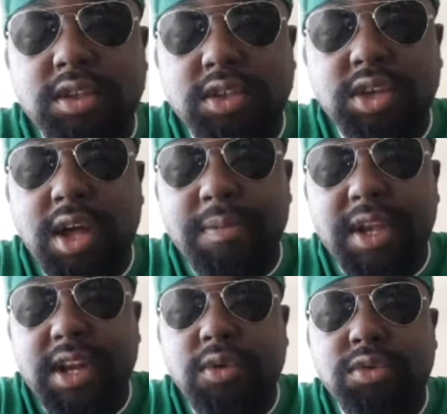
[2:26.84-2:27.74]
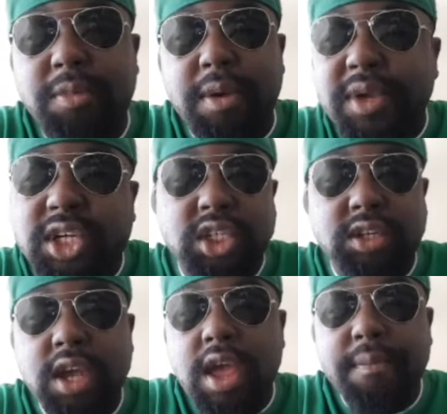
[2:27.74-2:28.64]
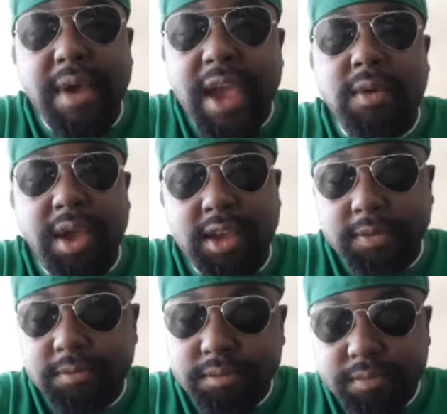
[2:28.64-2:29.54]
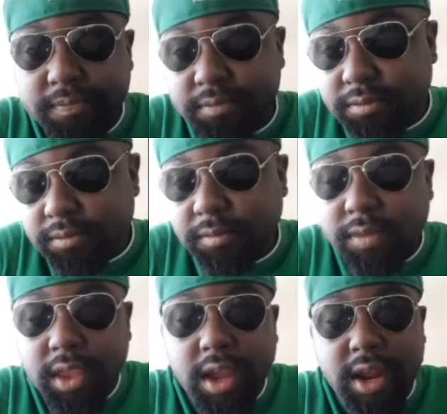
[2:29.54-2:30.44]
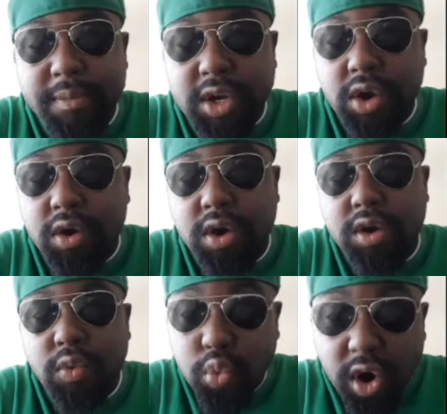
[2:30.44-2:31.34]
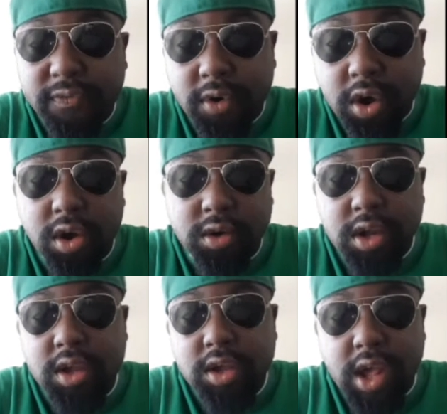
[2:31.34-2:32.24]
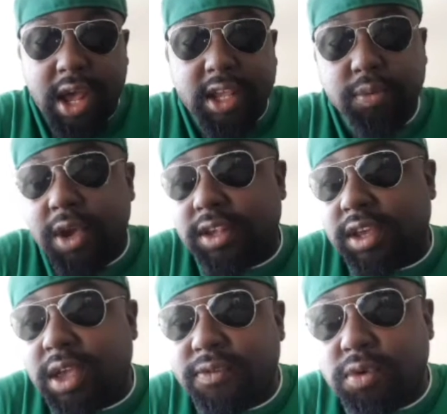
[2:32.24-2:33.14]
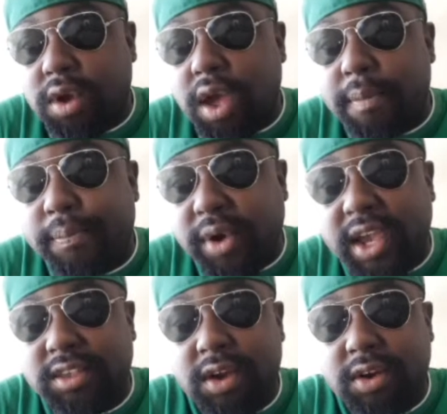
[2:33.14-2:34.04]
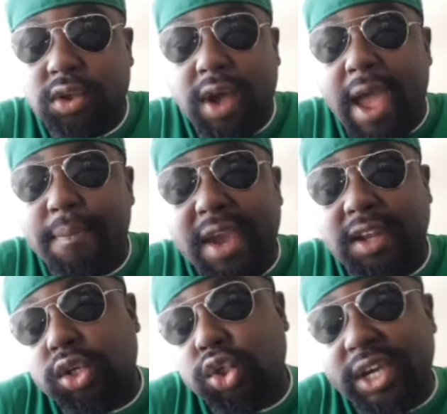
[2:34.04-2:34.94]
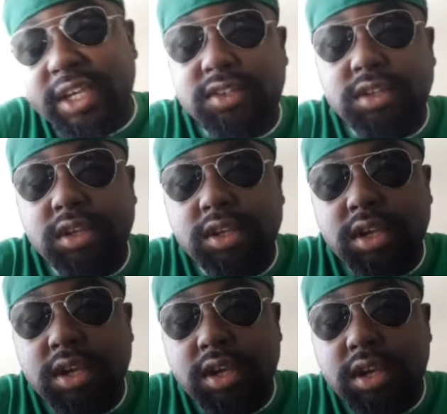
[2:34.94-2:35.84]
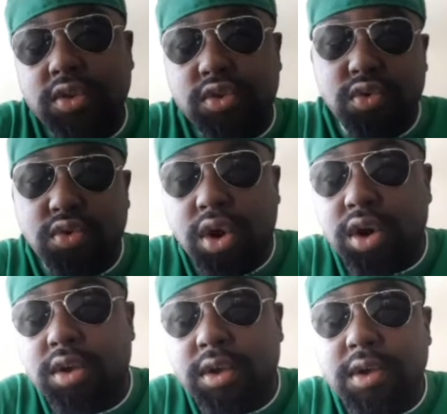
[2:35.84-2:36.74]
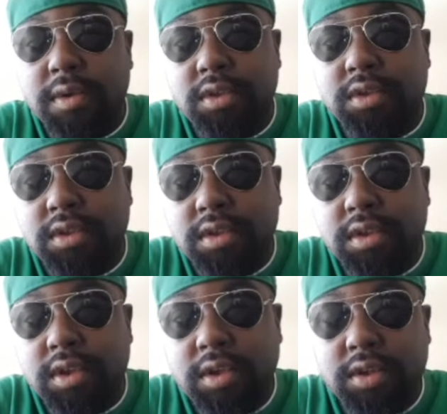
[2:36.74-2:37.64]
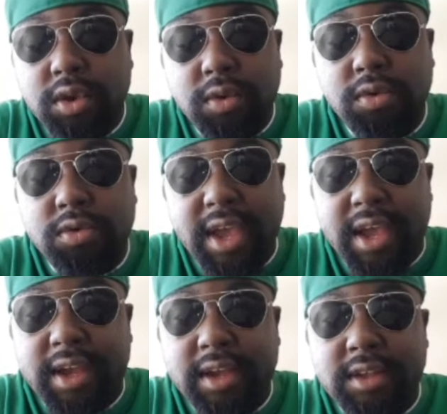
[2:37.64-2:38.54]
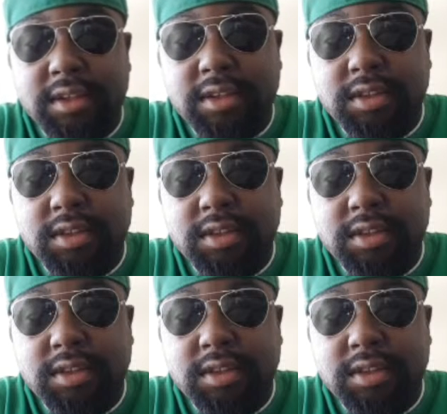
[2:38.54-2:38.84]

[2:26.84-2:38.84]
Do you see what I mean? That was my mission. But anyway, let me not waffle on. I just wanted to give you a breakdown. So I made a choice to not do that,